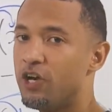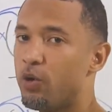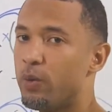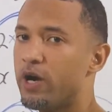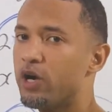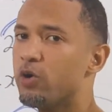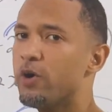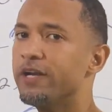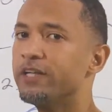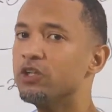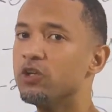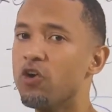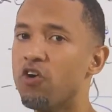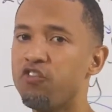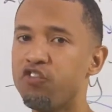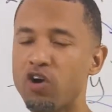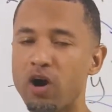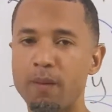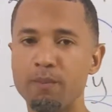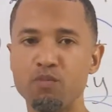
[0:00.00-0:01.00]
Now we're going to go
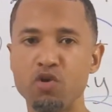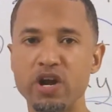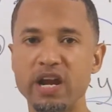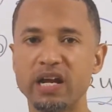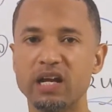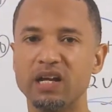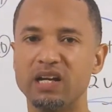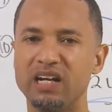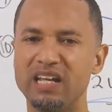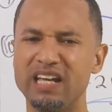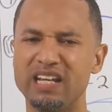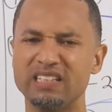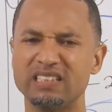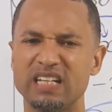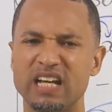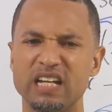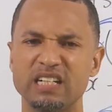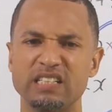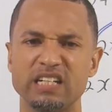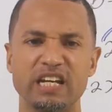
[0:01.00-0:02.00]
for a break,
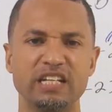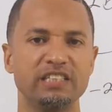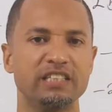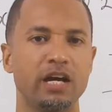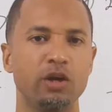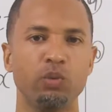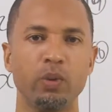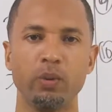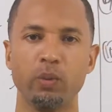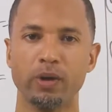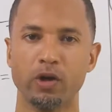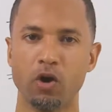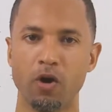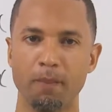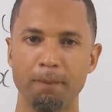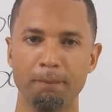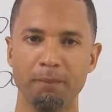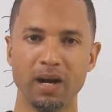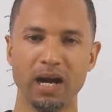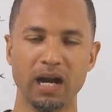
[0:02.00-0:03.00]
ladies and gents, and when we
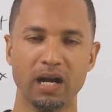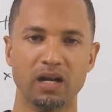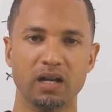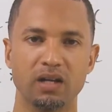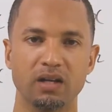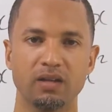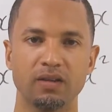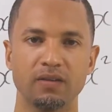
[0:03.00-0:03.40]
come back,